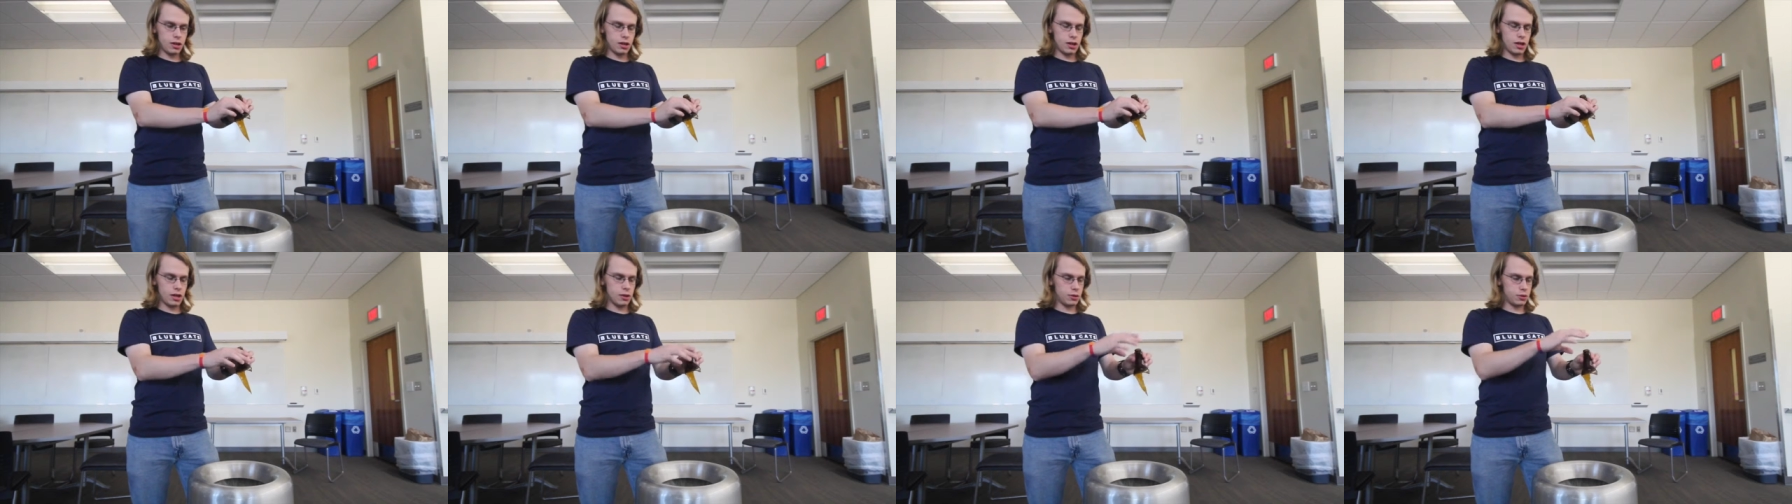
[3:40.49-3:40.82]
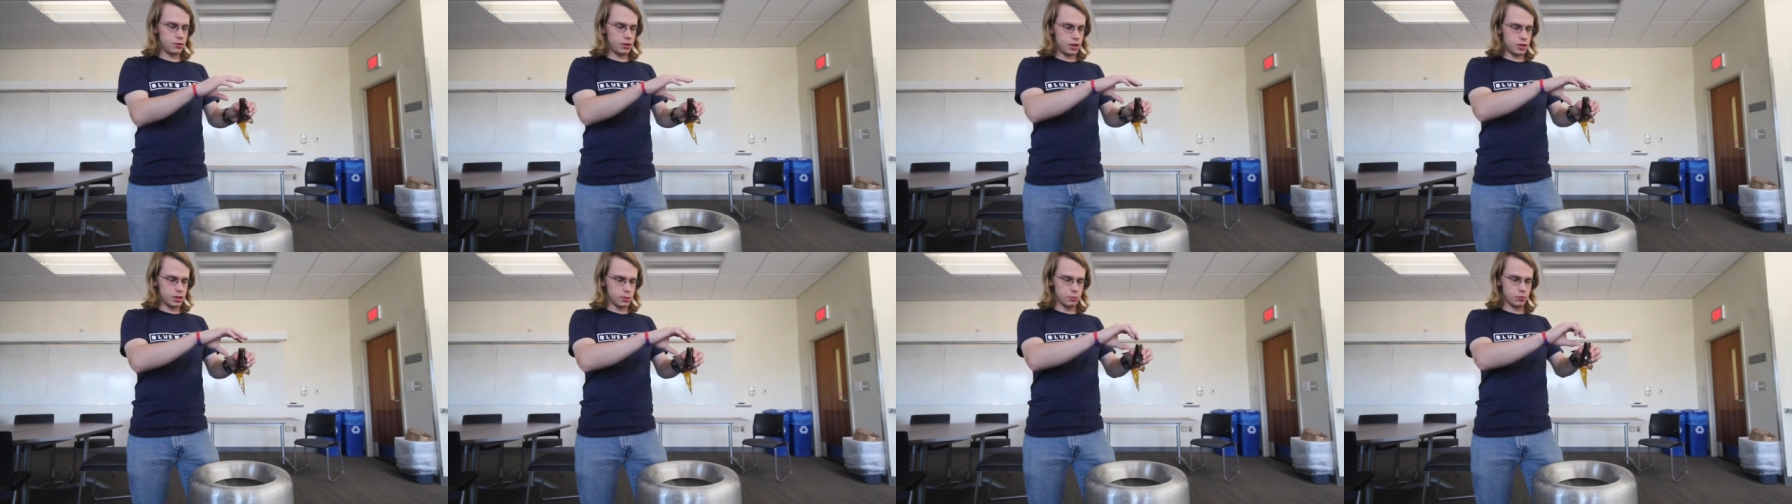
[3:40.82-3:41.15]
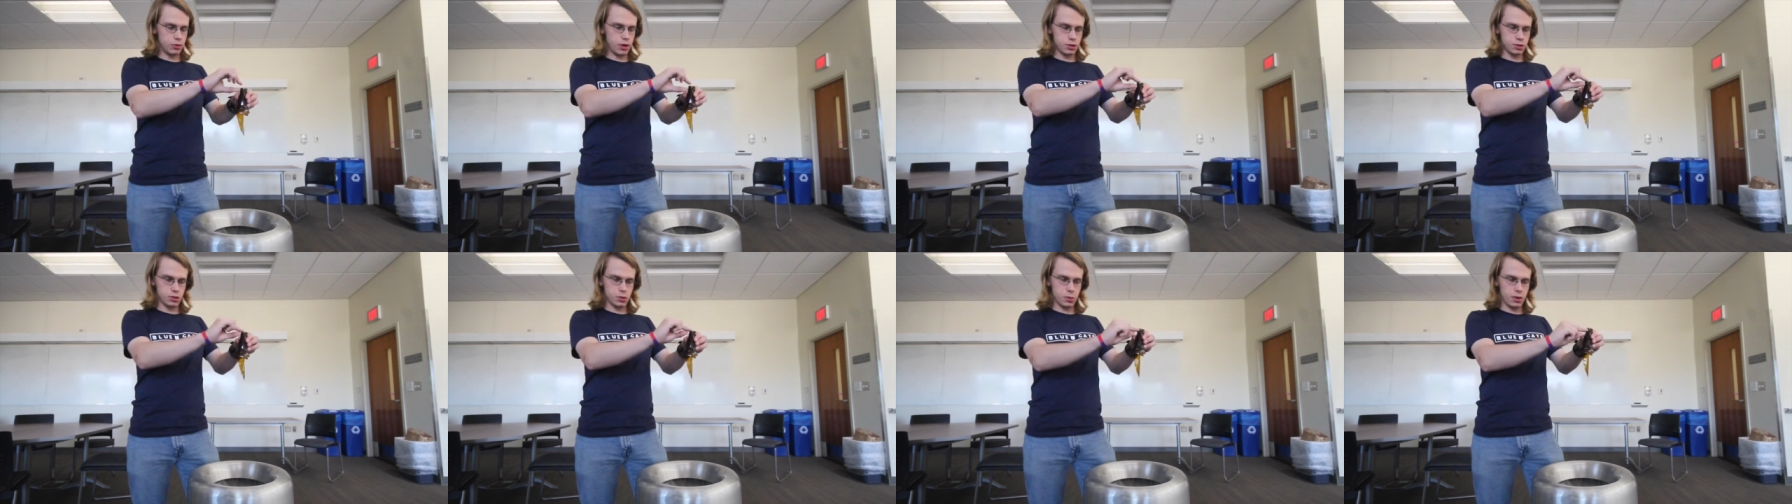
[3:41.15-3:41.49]
It creates a
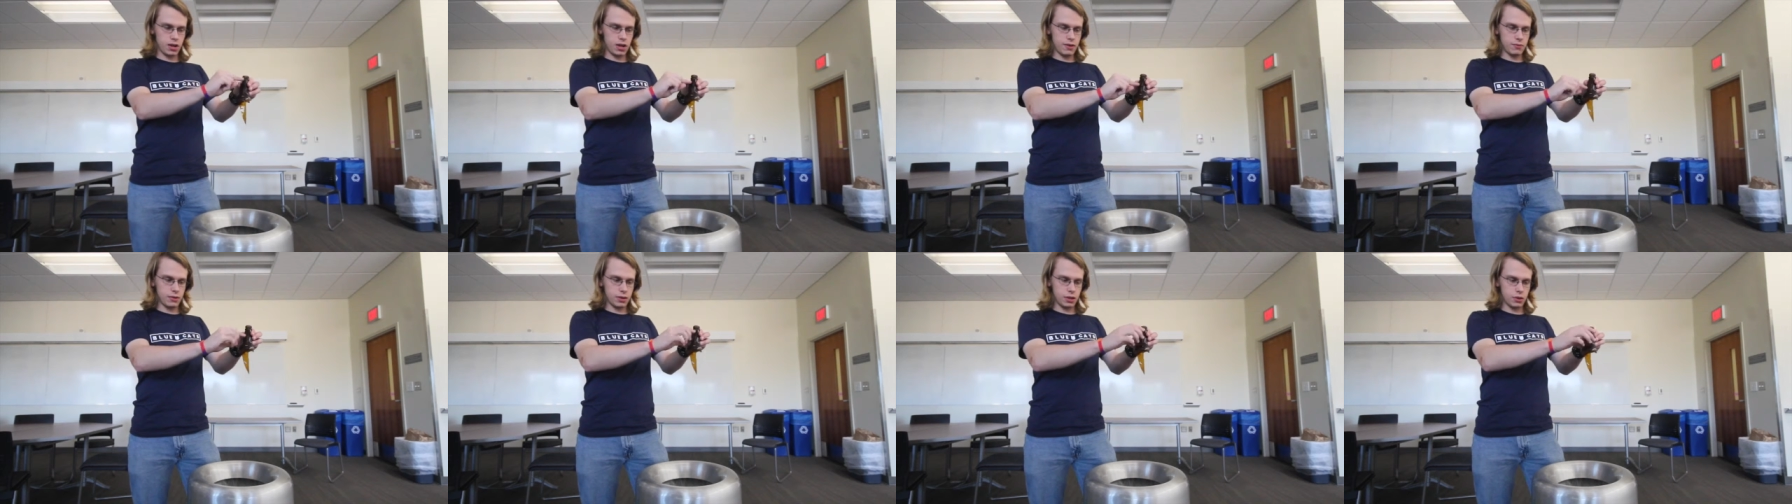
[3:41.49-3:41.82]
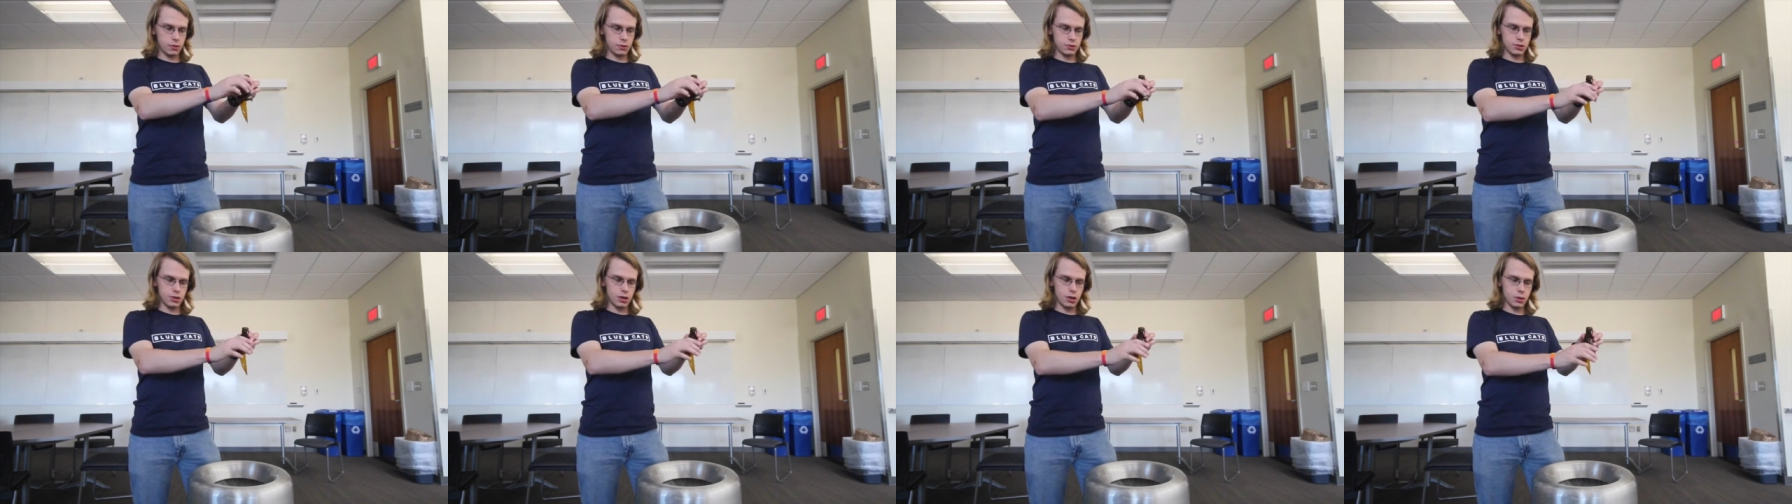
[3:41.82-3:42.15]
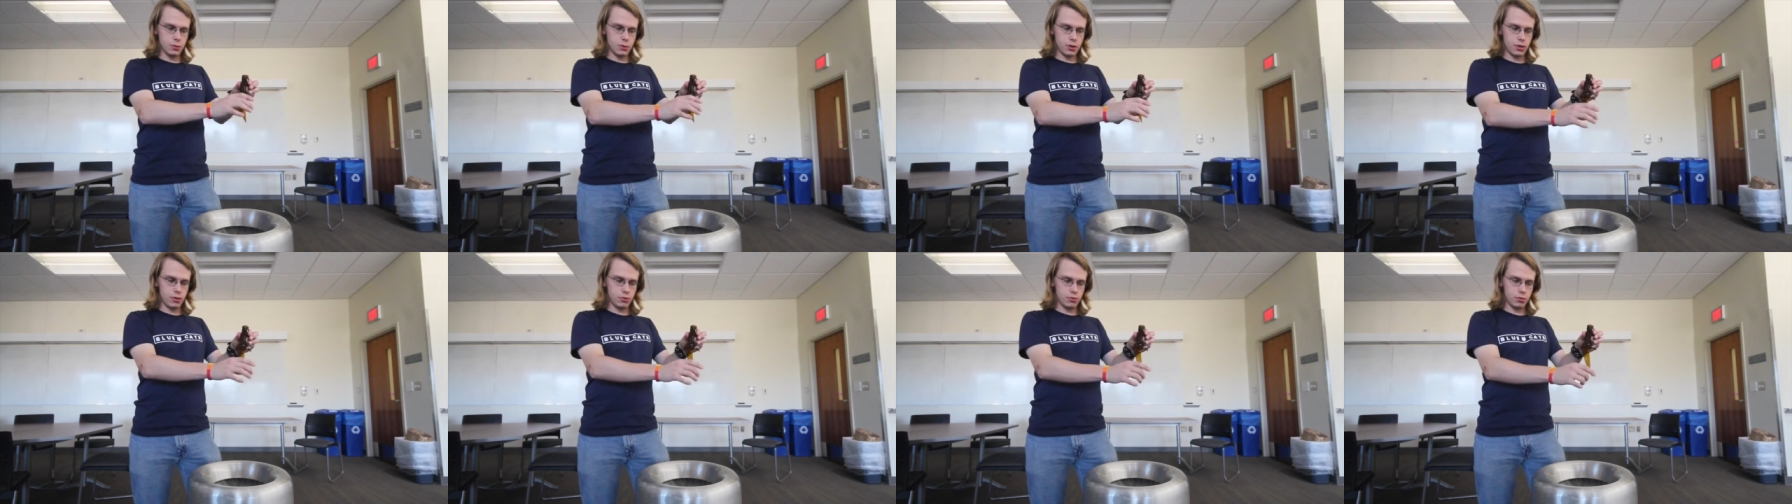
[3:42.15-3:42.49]
pressure wave that goes all
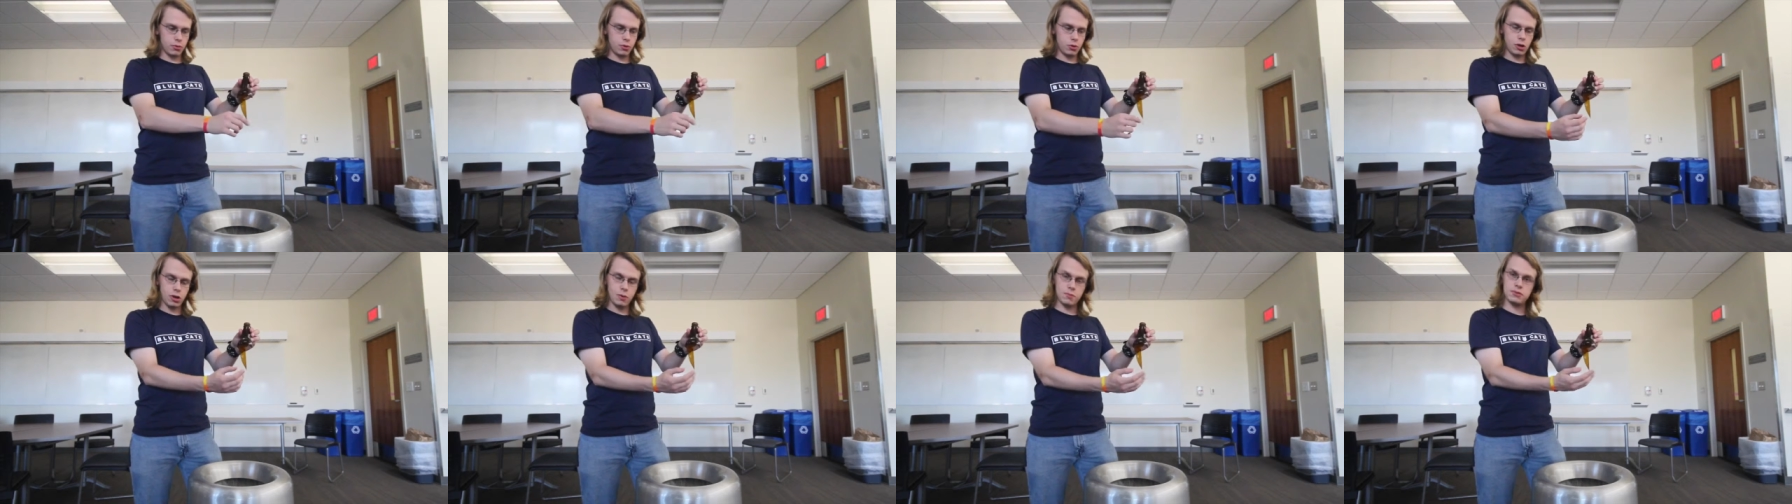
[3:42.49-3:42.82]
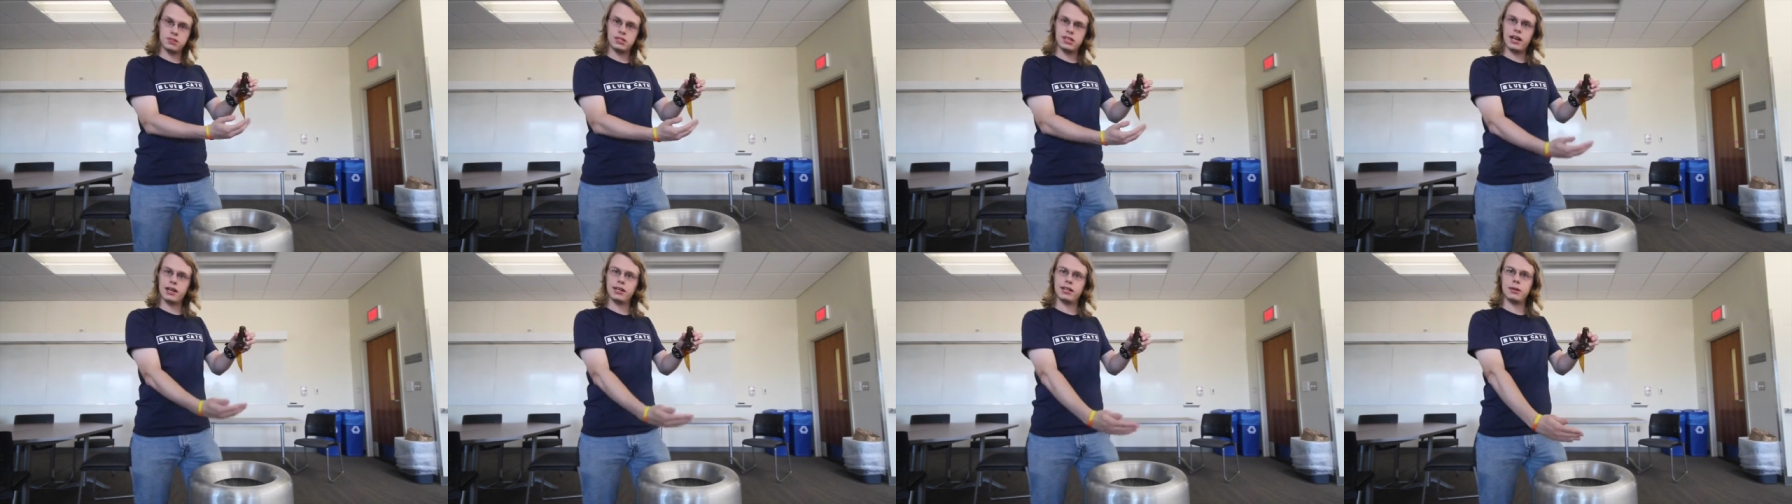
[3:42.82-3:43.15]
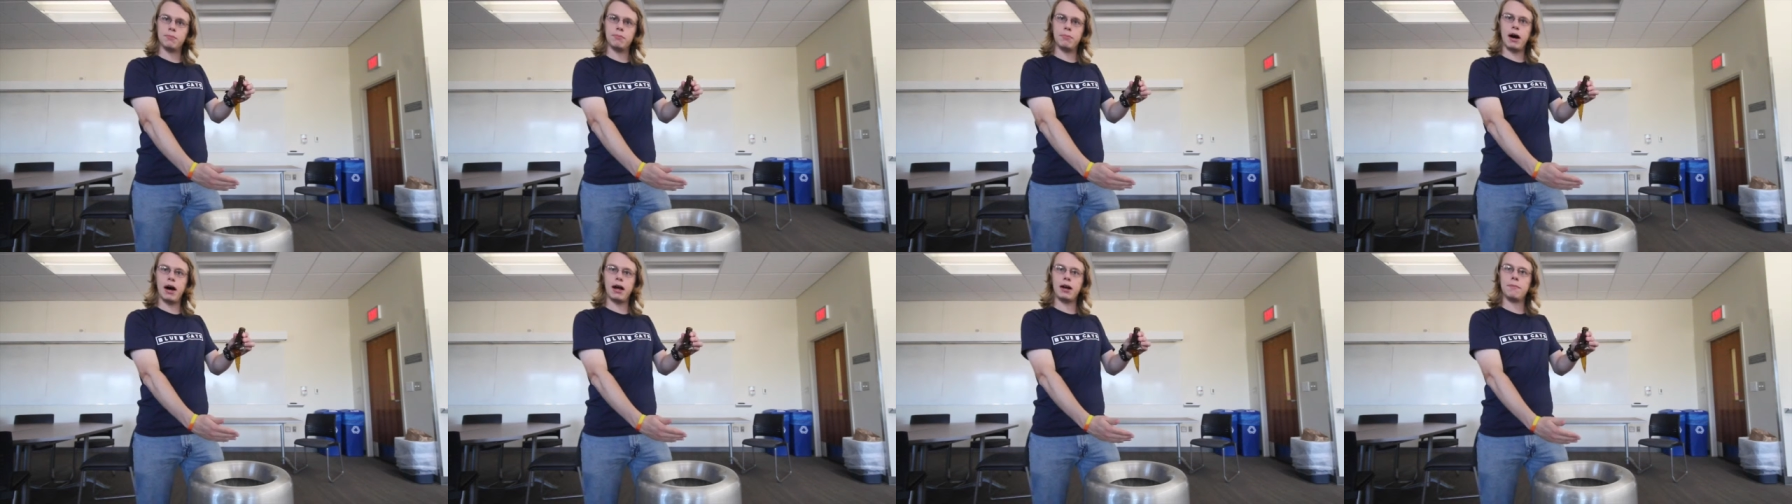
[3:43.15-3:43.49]
the way through, comes down to
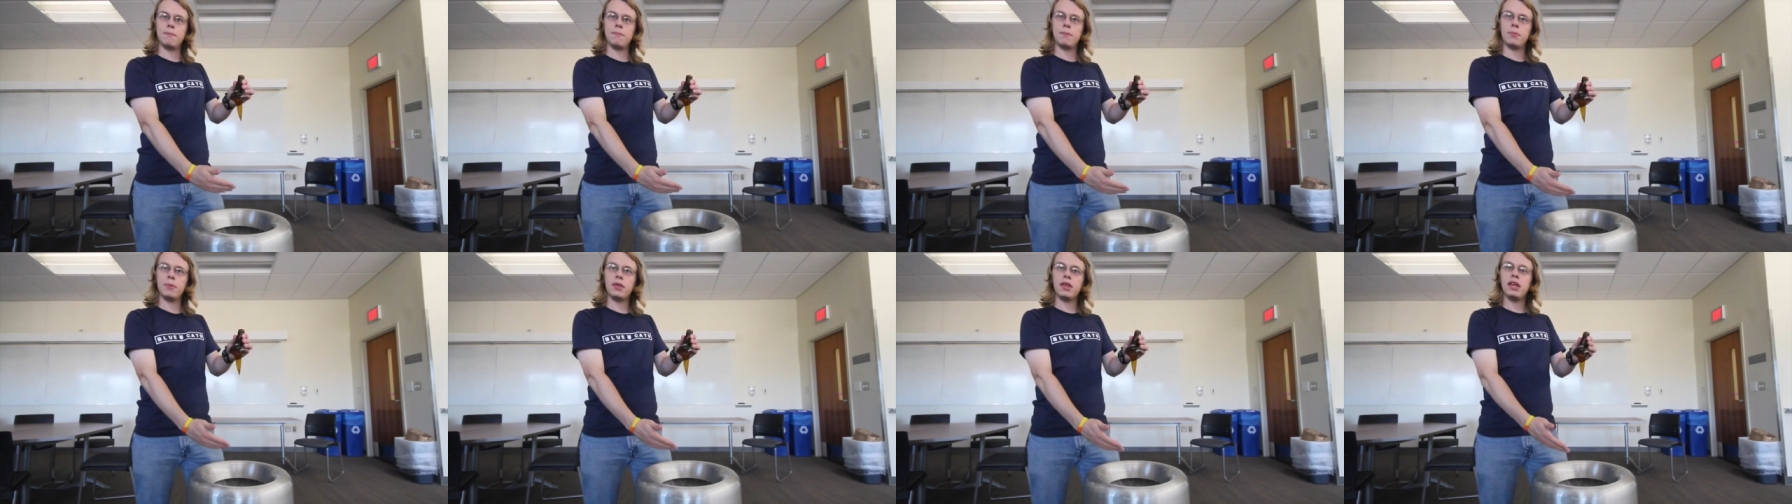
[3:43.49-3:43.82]
the bottom,